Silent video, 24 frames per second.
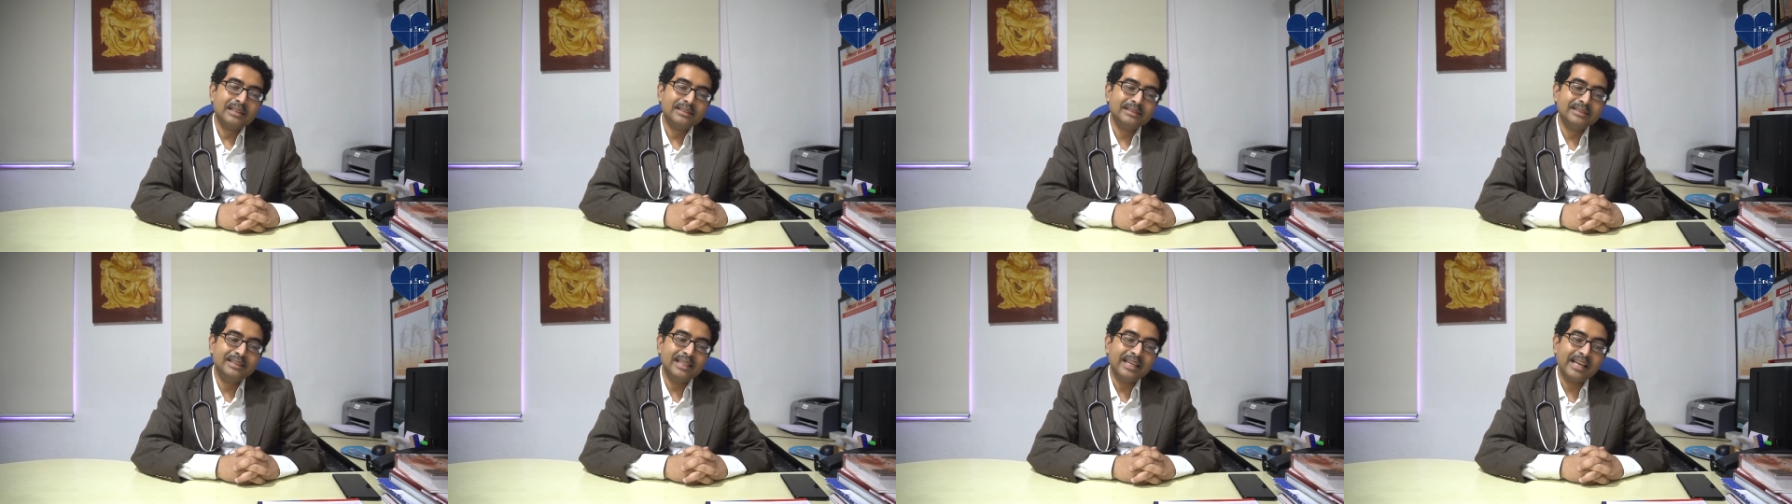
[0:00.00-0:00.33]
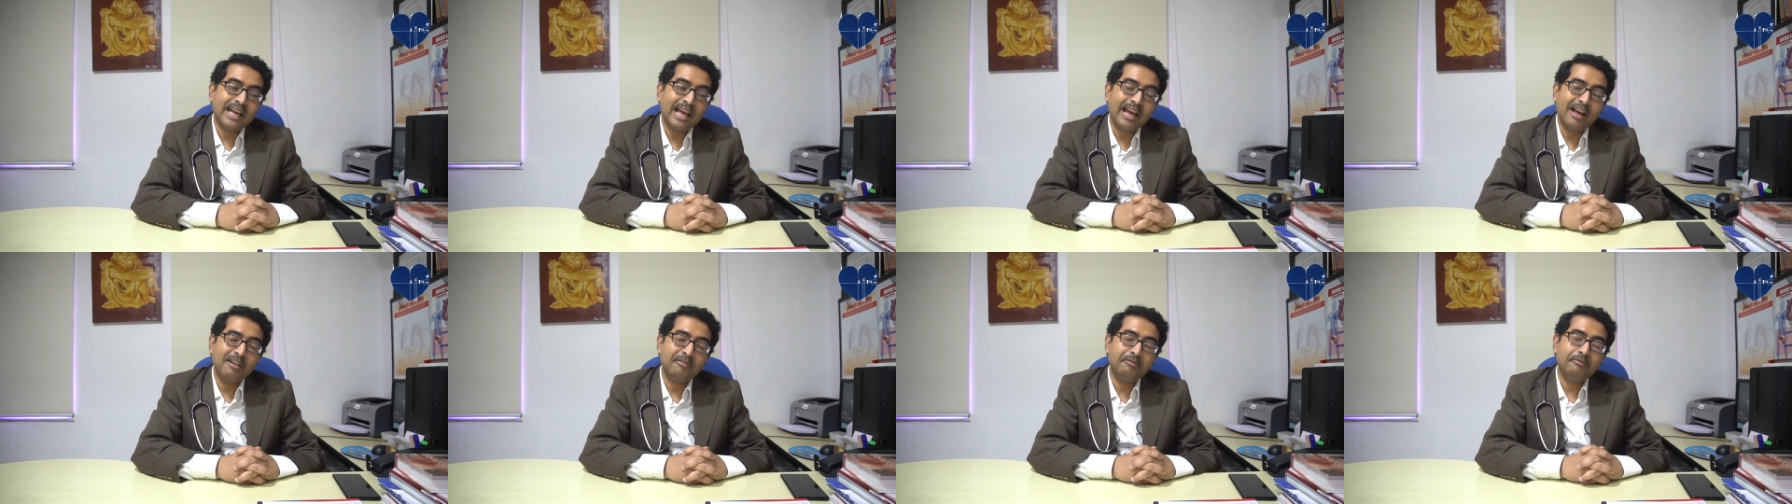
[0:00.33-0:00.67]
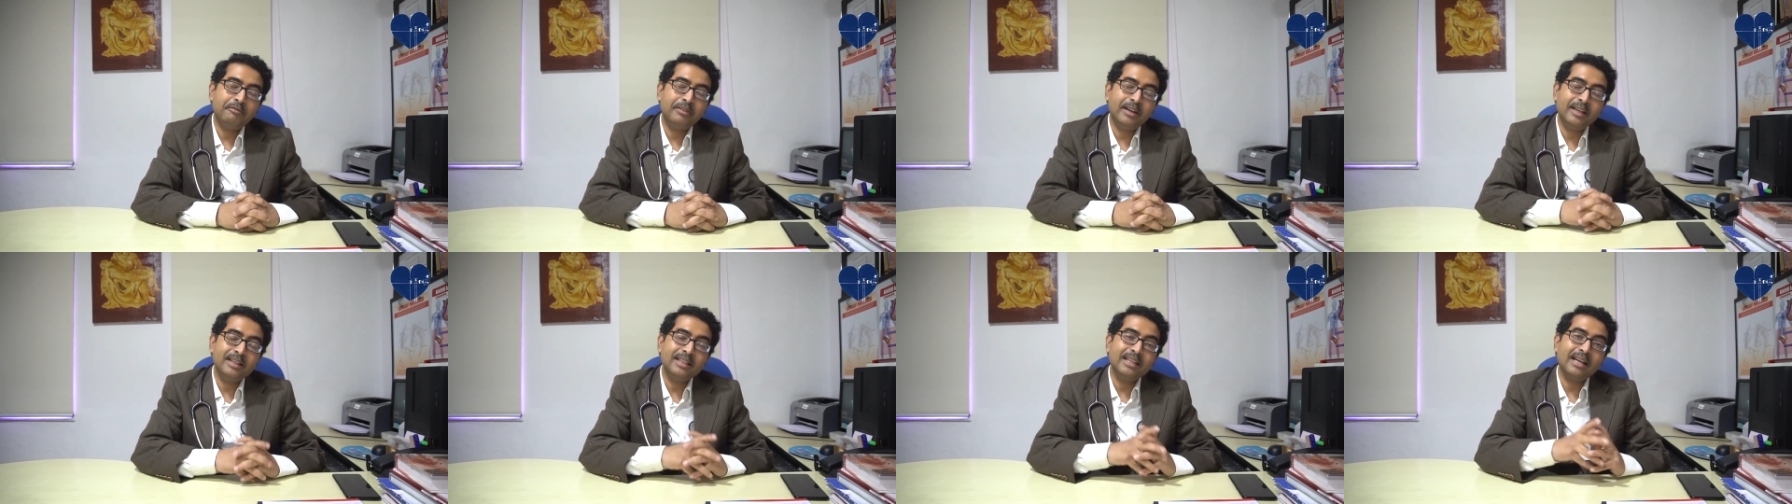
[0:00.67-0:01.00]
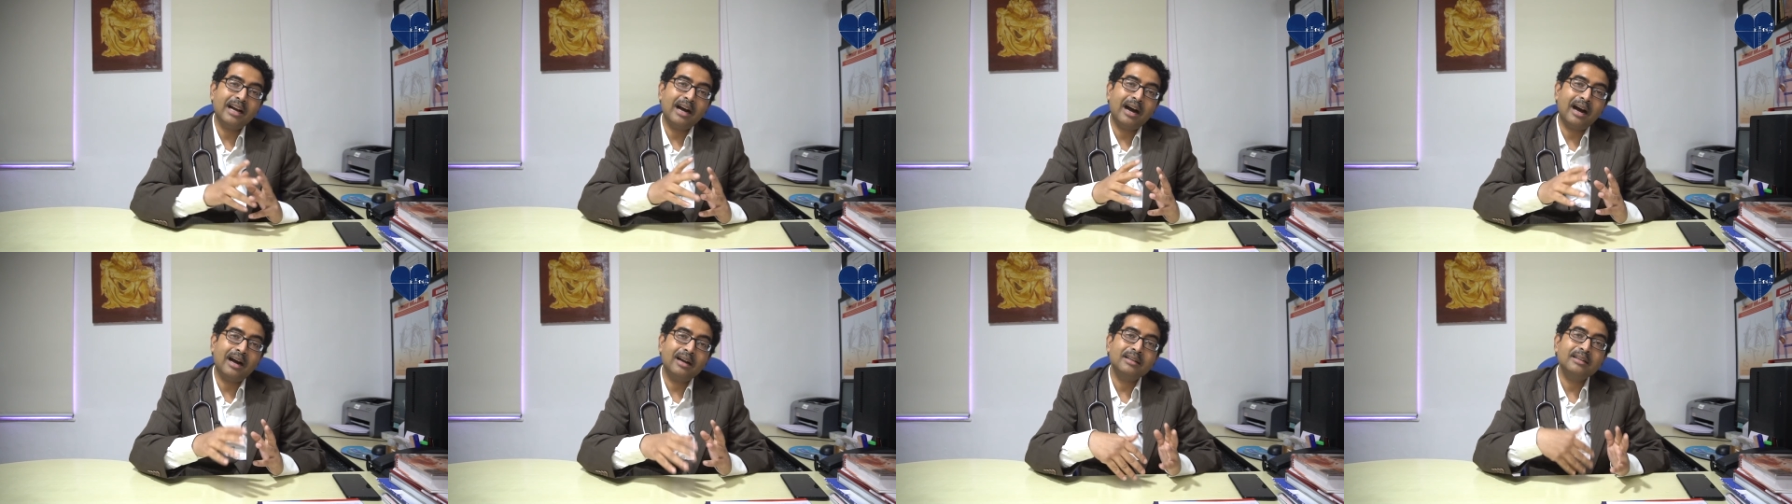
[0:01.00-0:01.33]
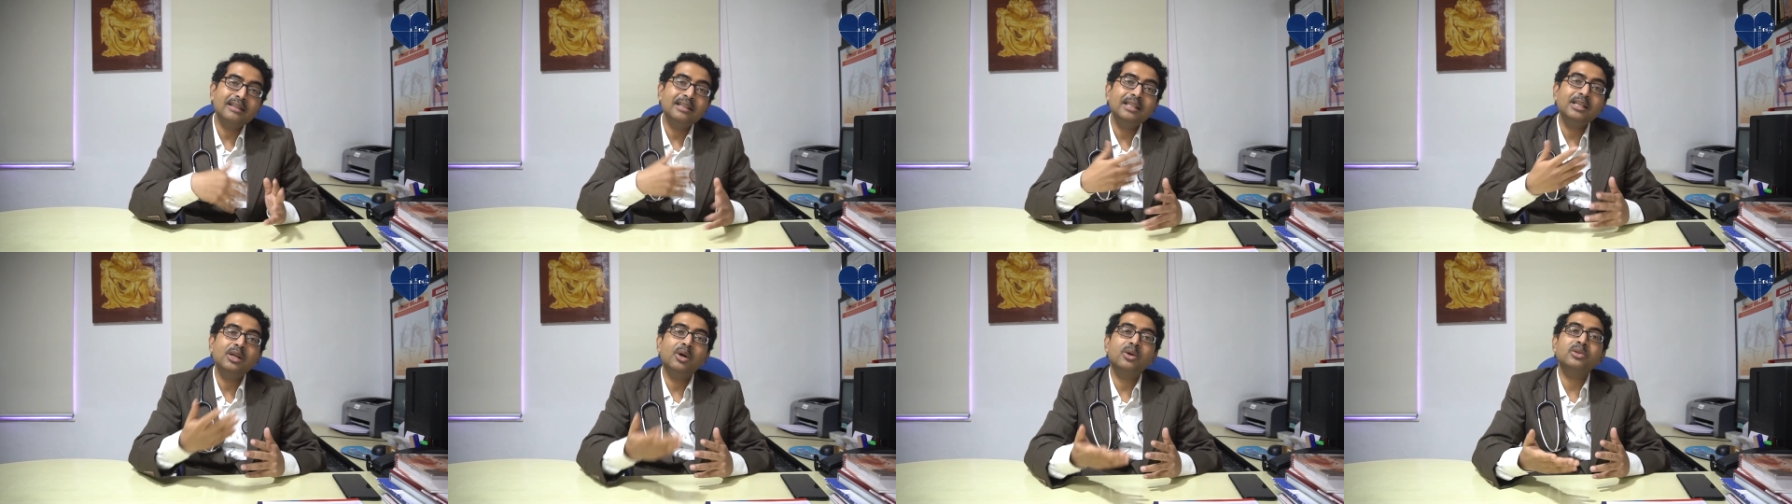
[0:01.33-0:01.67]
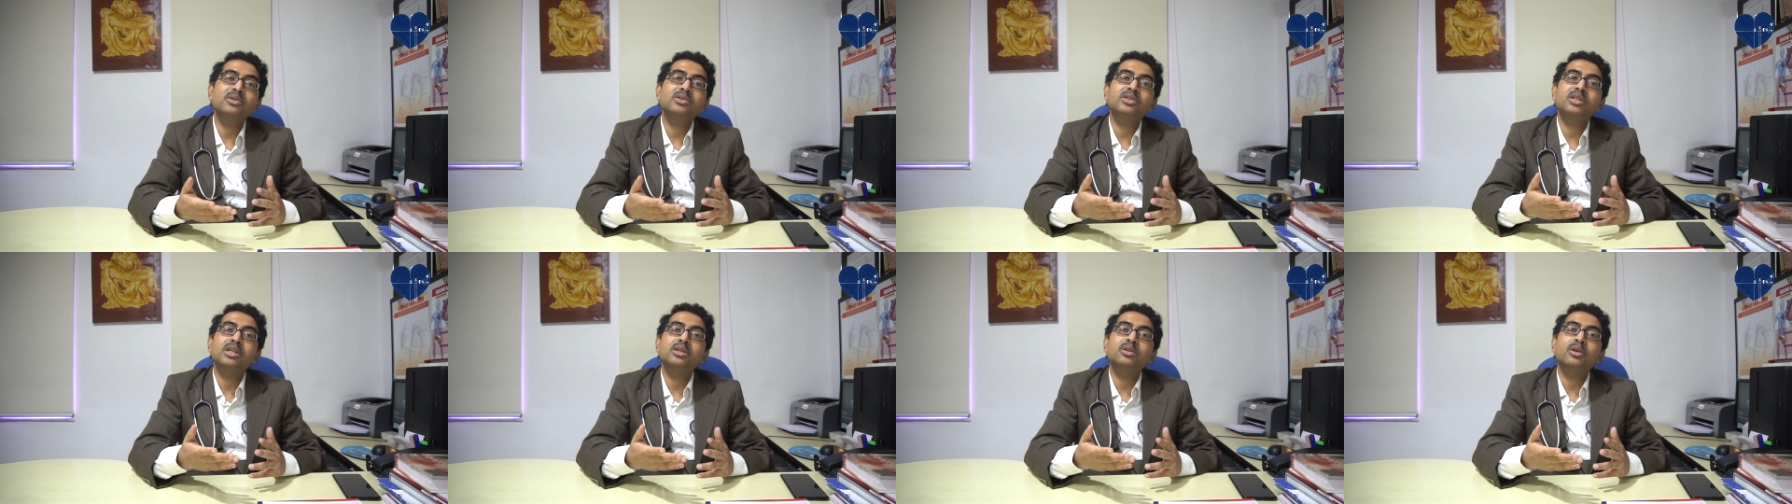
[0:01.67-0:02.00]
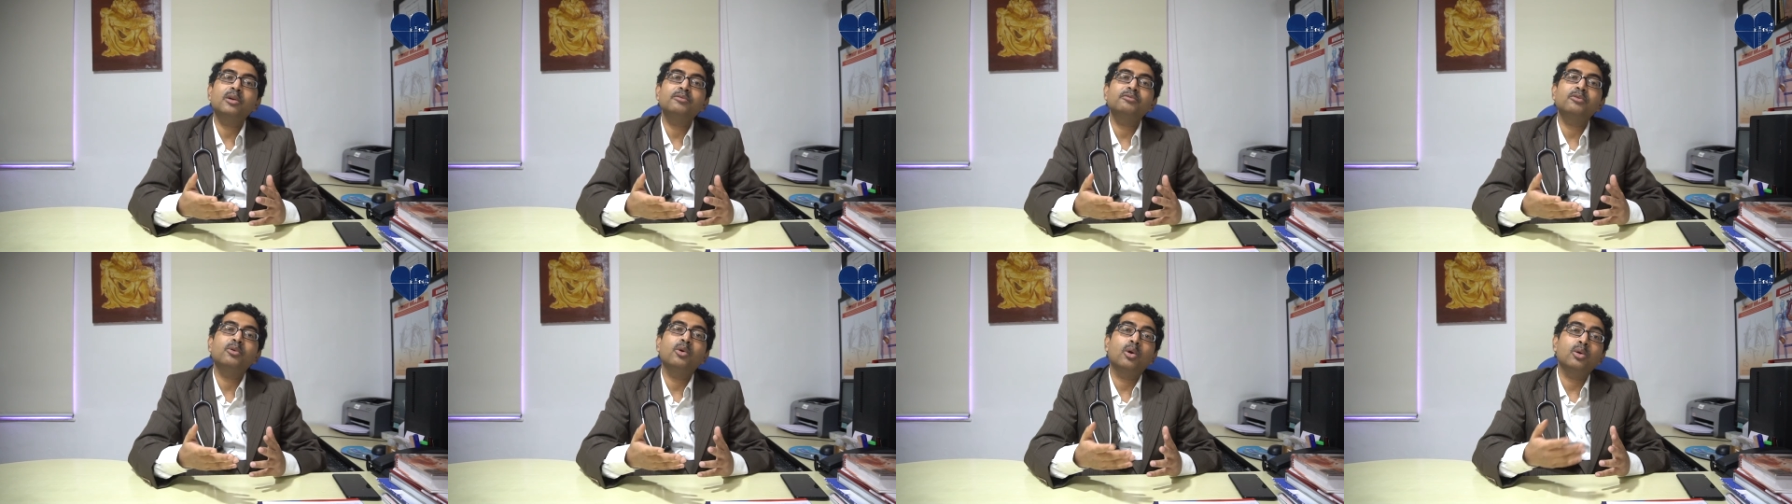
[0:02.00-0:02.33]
they have very early onset of